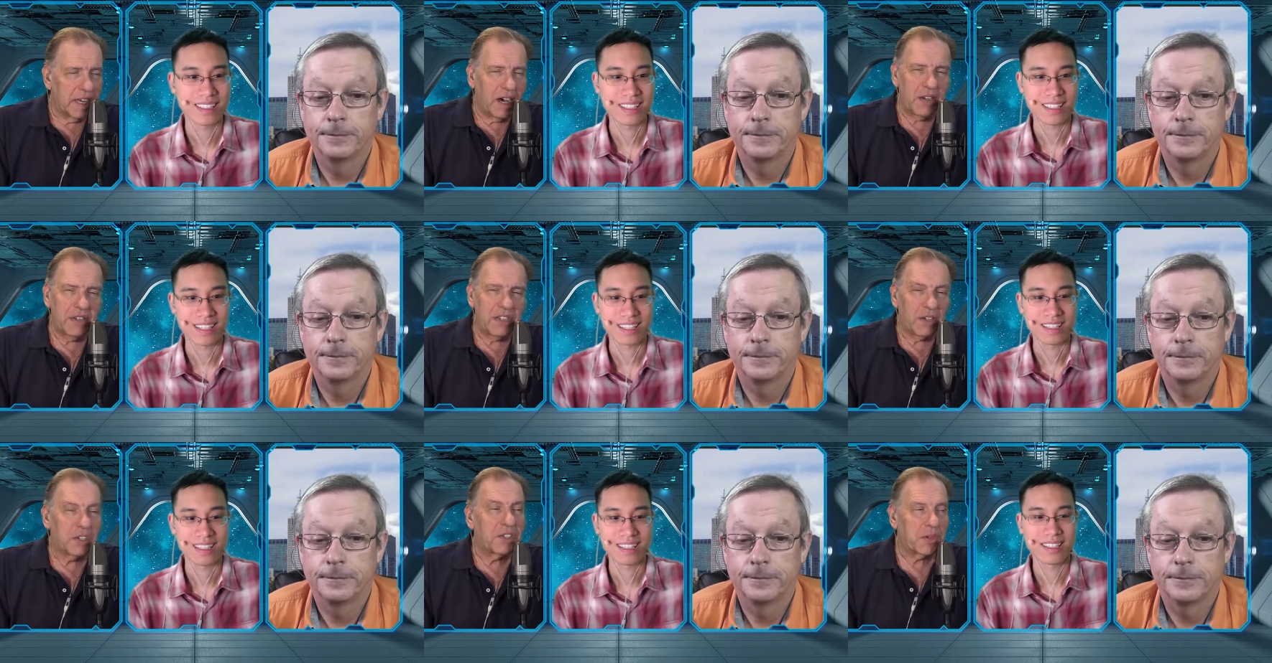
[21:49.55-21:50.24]
Speaker 1: On
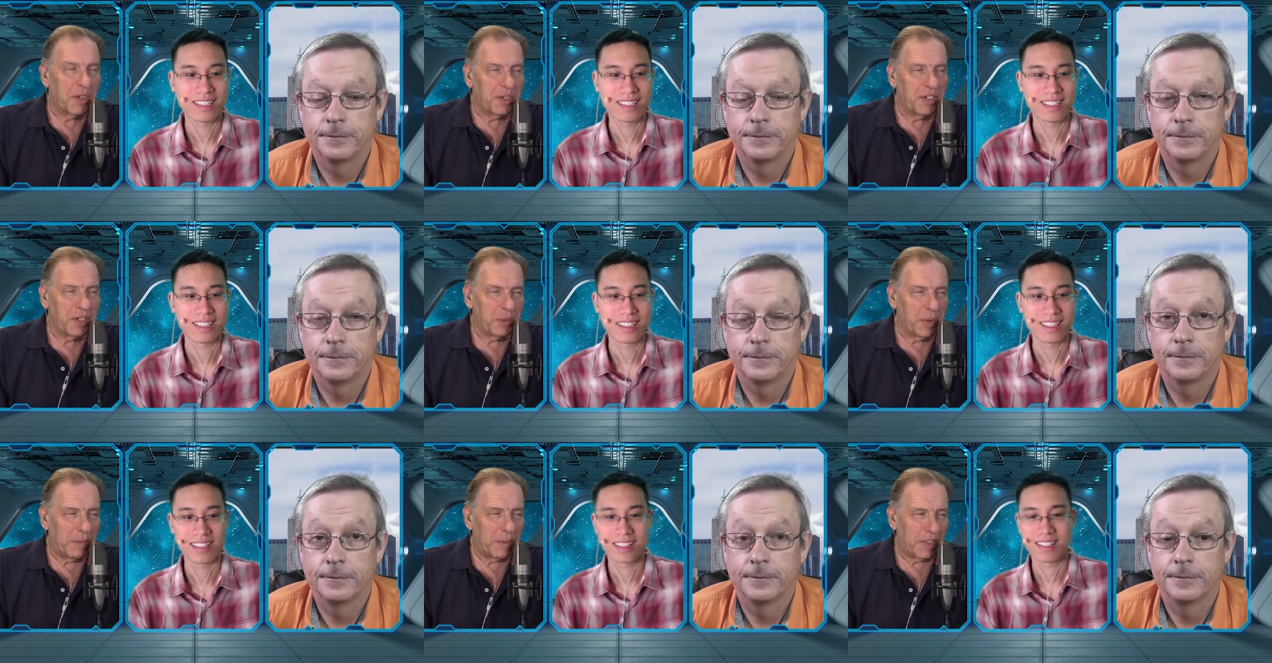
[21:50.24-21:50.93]
the Australian
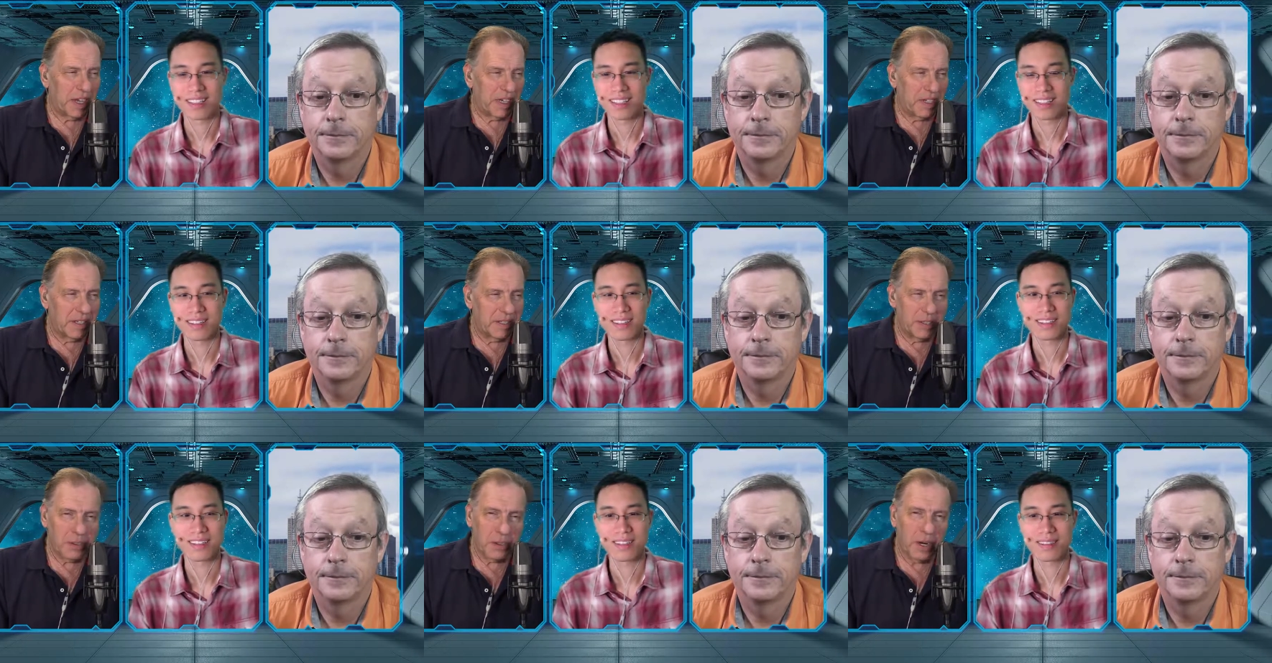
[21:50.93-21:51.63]
website,
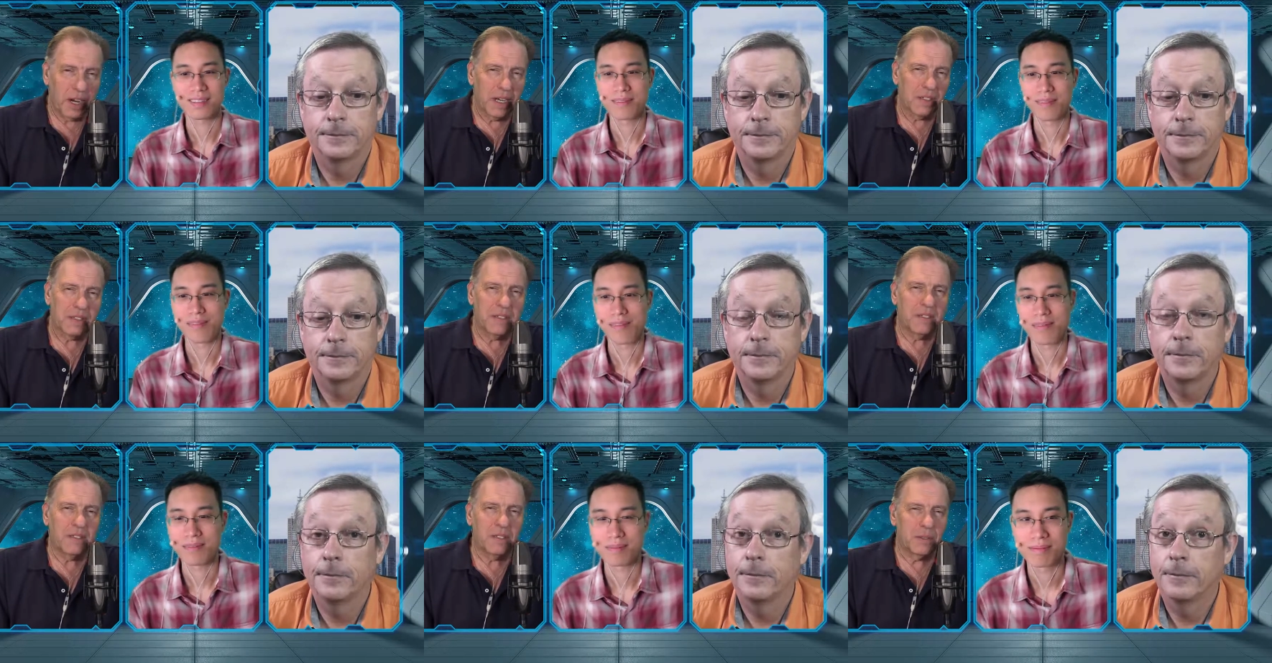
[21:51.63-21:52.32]
you
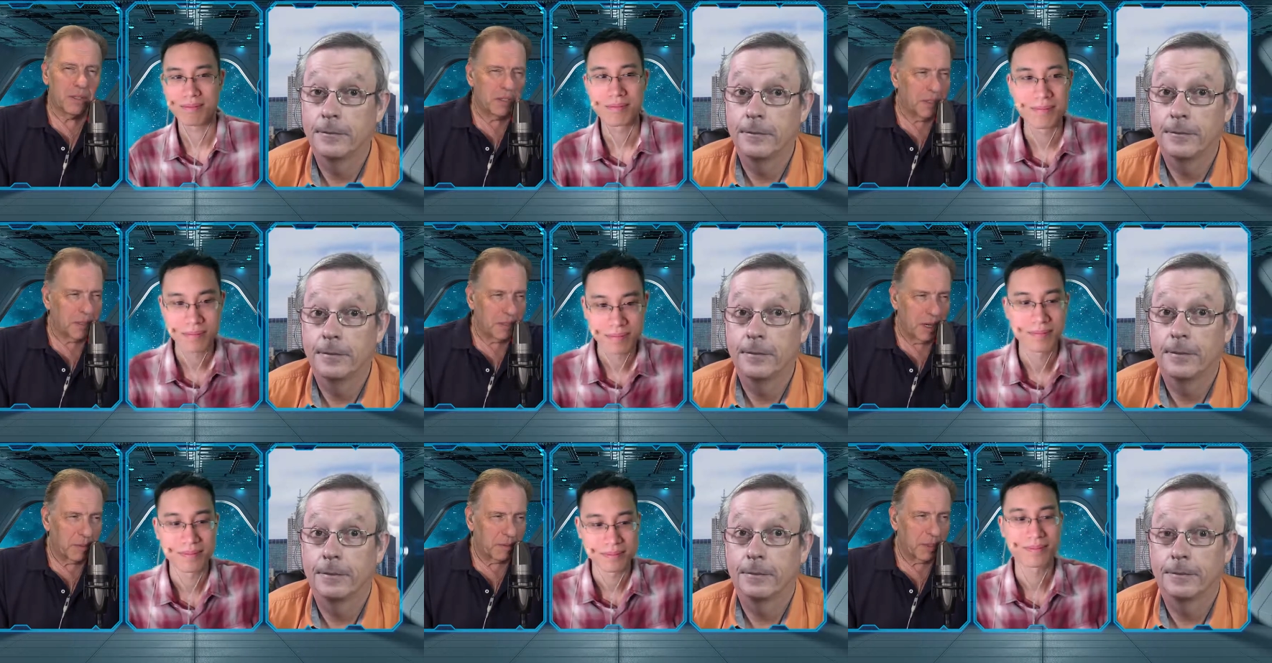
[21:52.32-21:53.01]
Aussies,
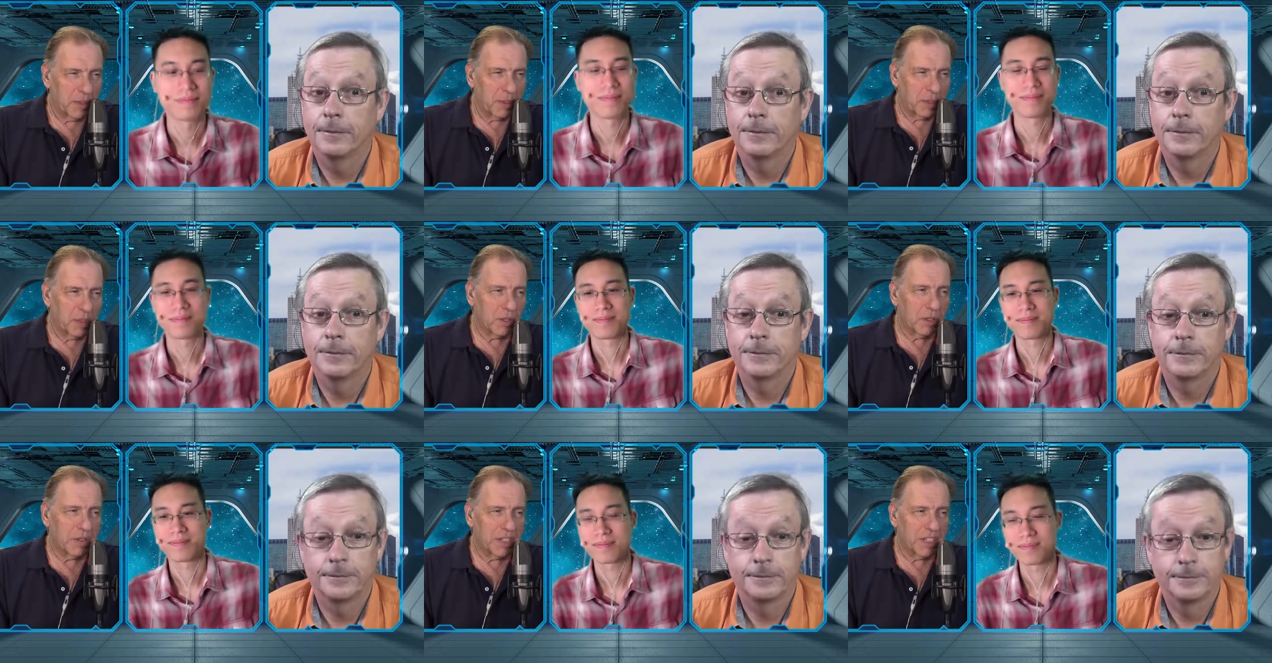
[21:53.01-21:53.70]
you're up to no good
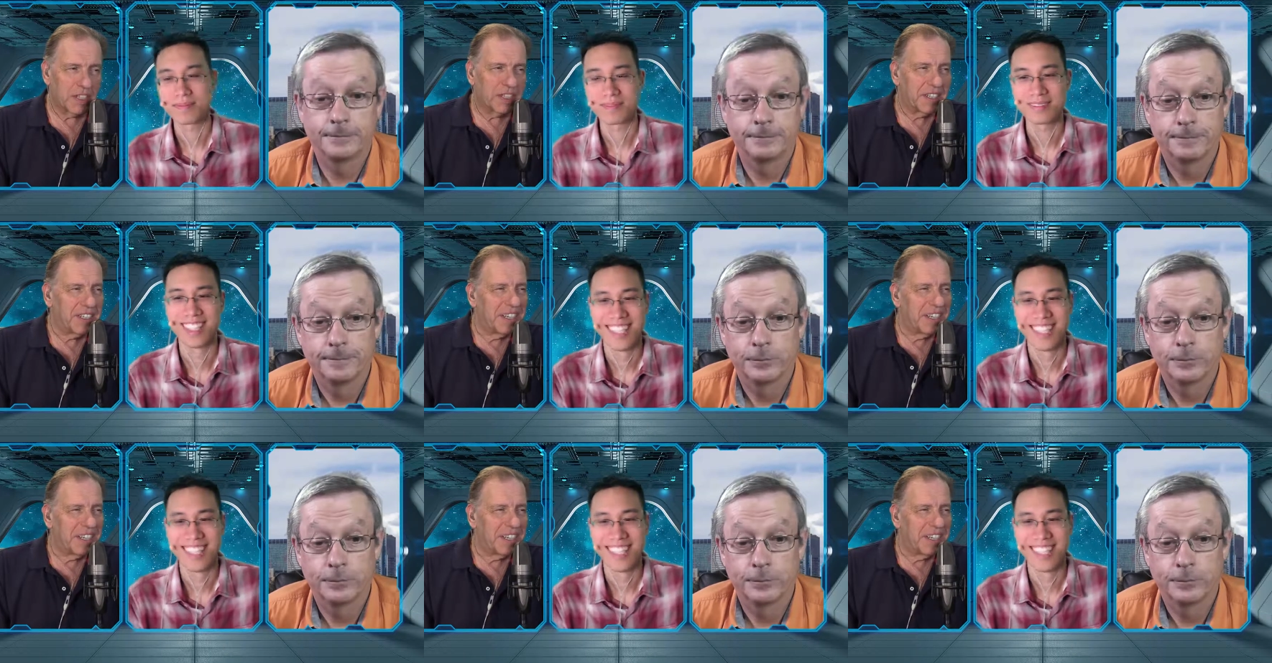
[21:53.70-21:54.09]
over there.